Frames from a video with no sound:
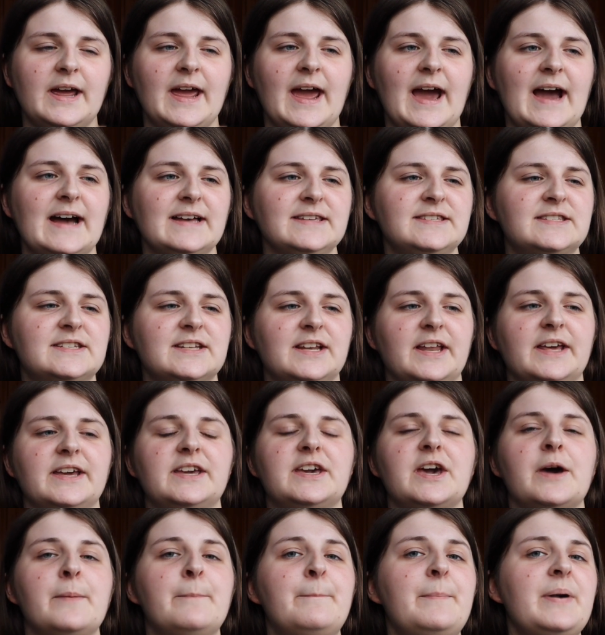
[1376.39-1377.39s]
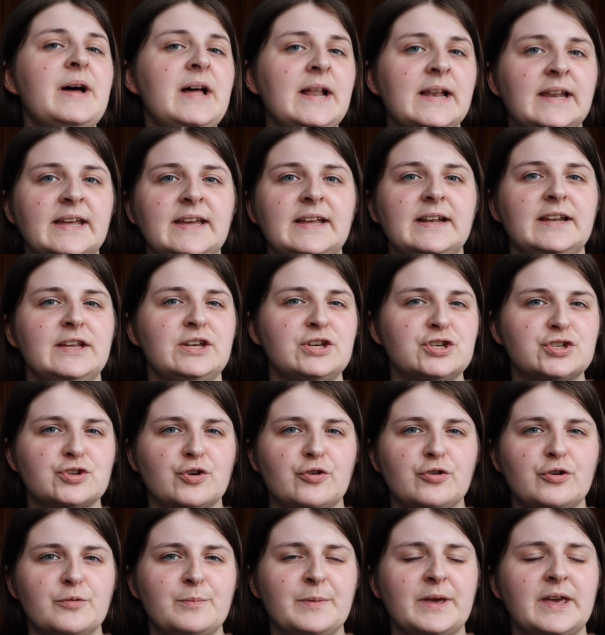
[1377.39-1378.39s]
it has to like completely
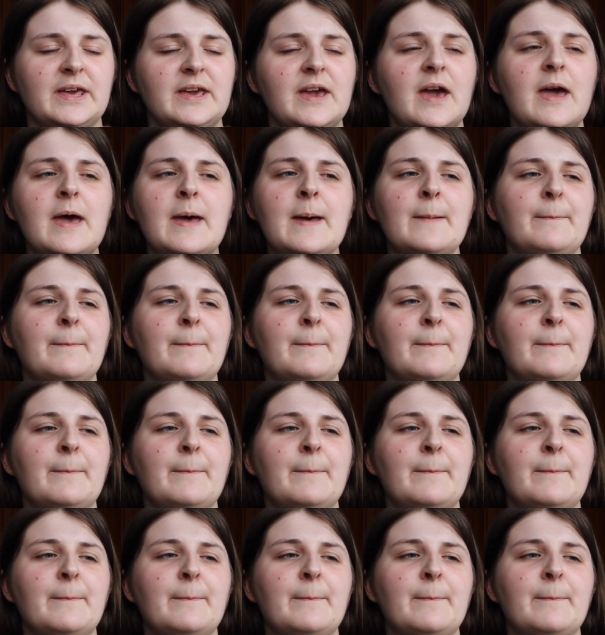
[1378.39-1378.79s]
shock me.